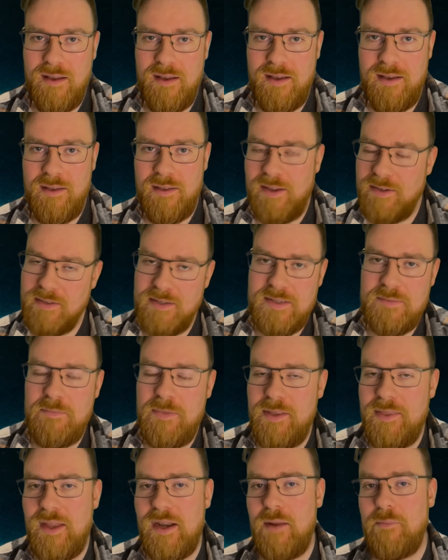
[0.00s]
That doesn't
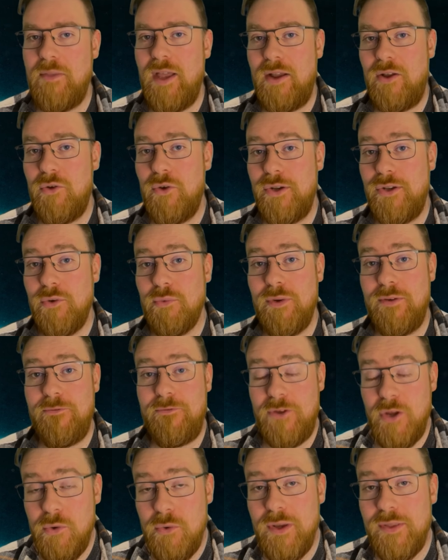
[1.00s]
mean that I'm not going to
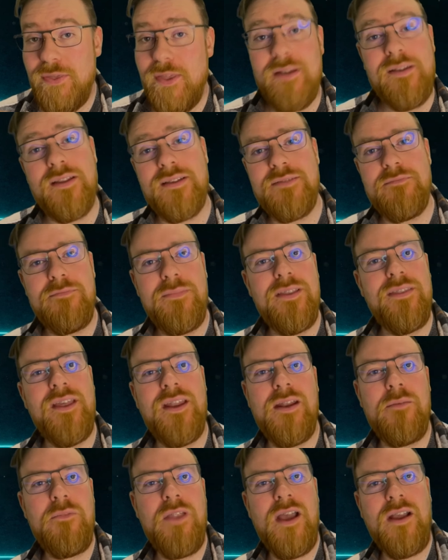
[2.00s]
review it. That doesn't mean that
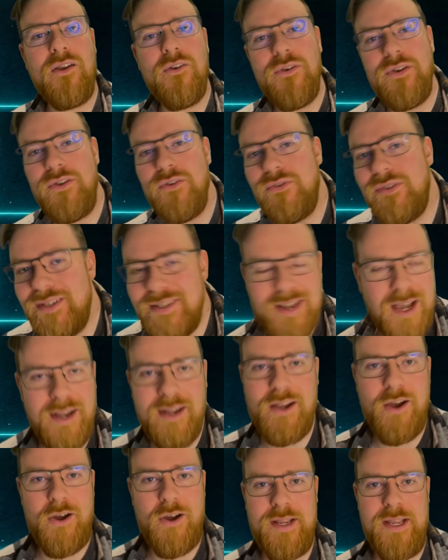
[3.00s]
I'm not going to dunk
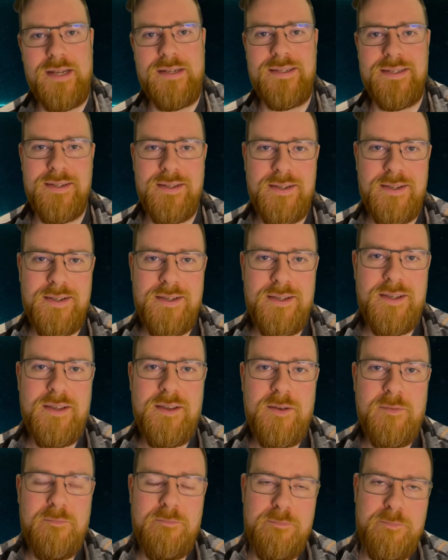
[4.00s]
on it.
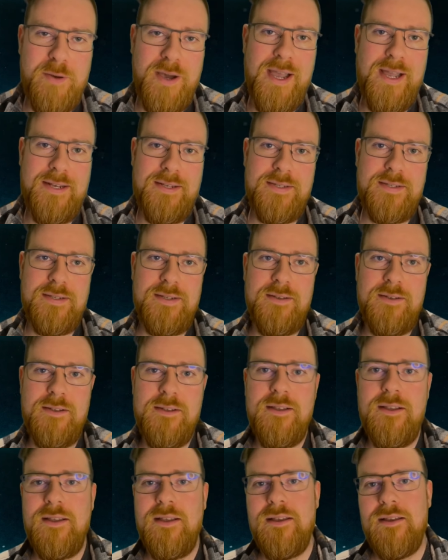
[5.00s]
But
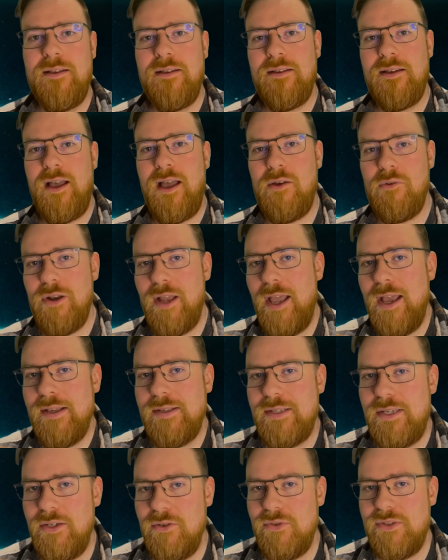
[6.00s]
I want to
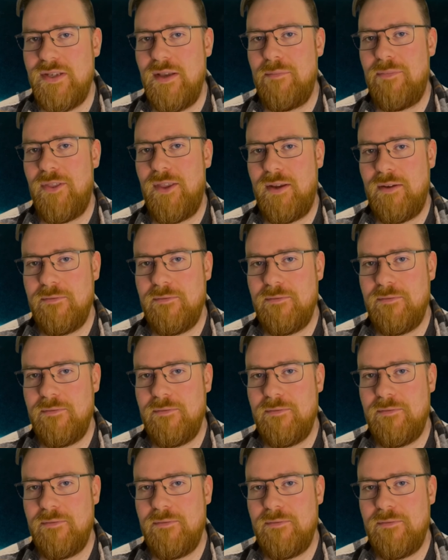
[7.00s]
ask you something.